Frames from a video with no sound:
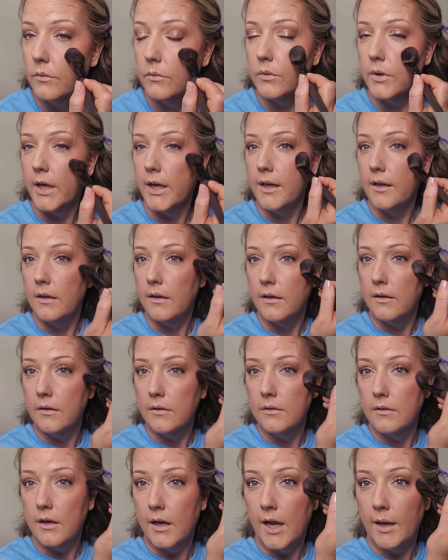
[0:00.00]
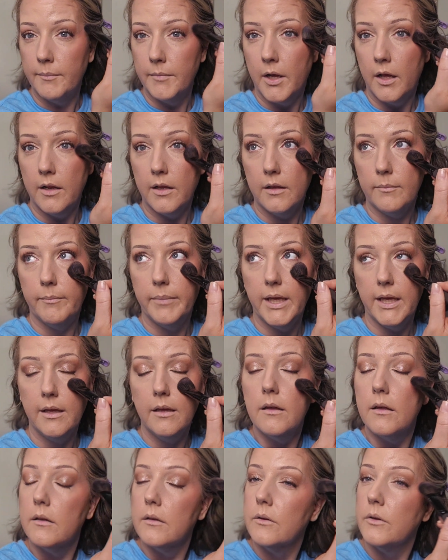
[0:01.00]
And I'm not a big
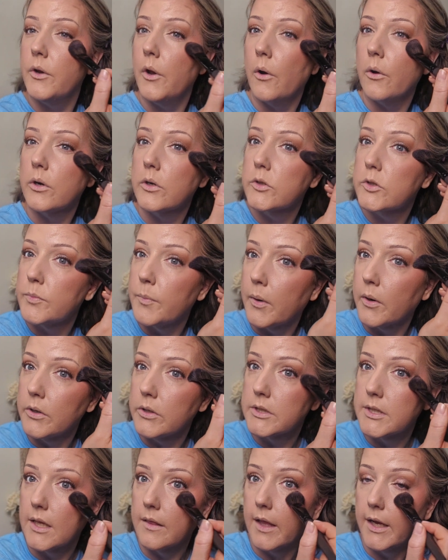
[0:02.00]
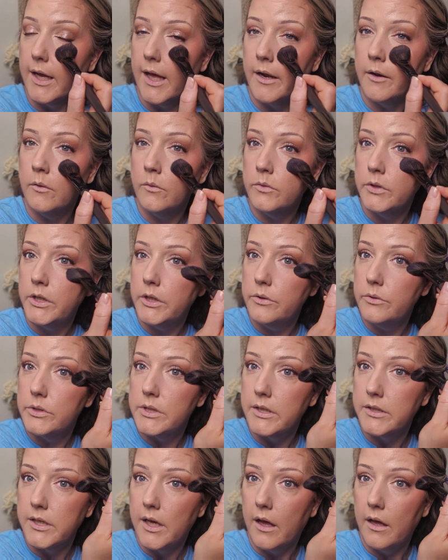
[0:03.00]
NARS person. Like, I don't use a
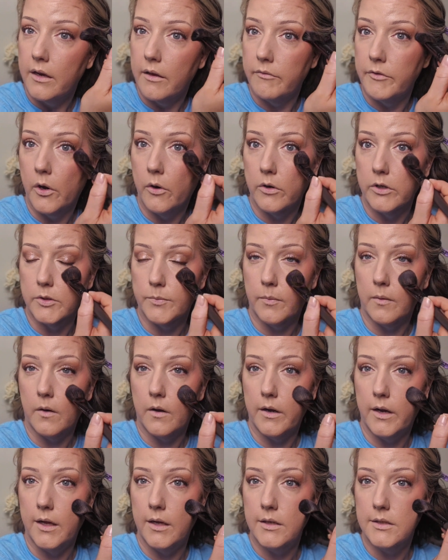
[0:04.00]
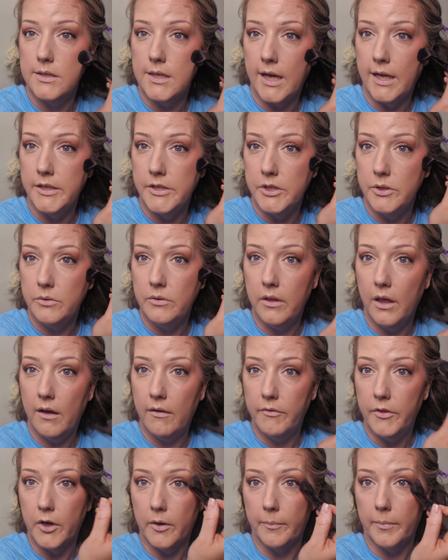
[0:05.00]
ton of NARS products. I do
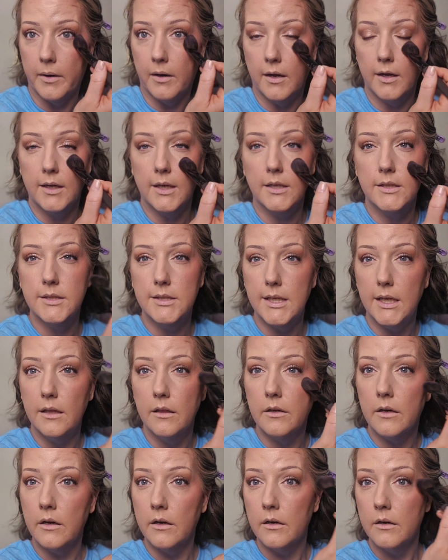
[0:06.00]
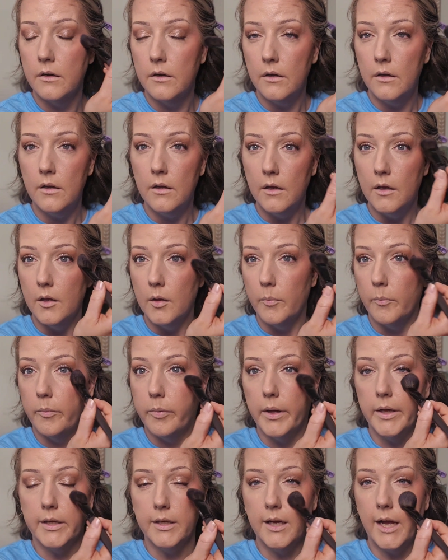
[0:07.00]
love their pot concealer,
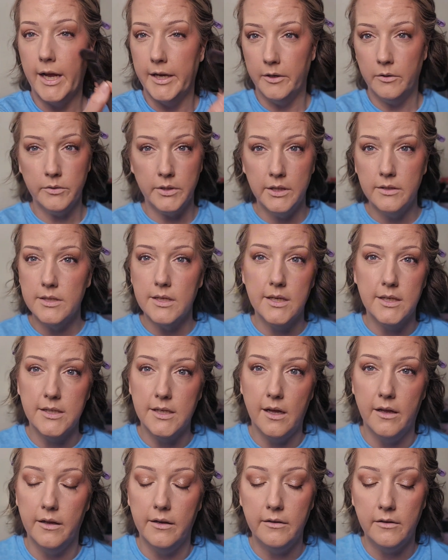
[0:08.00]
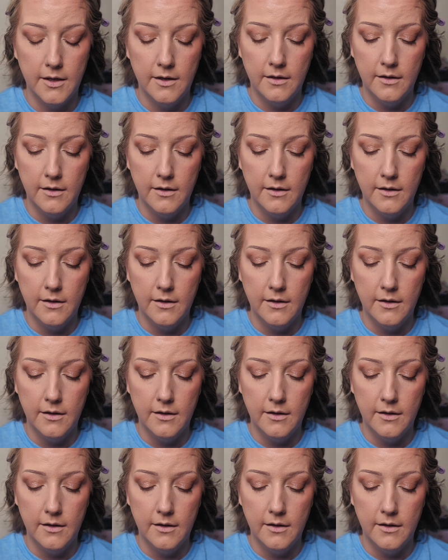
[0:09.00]
but I don't use it a ton.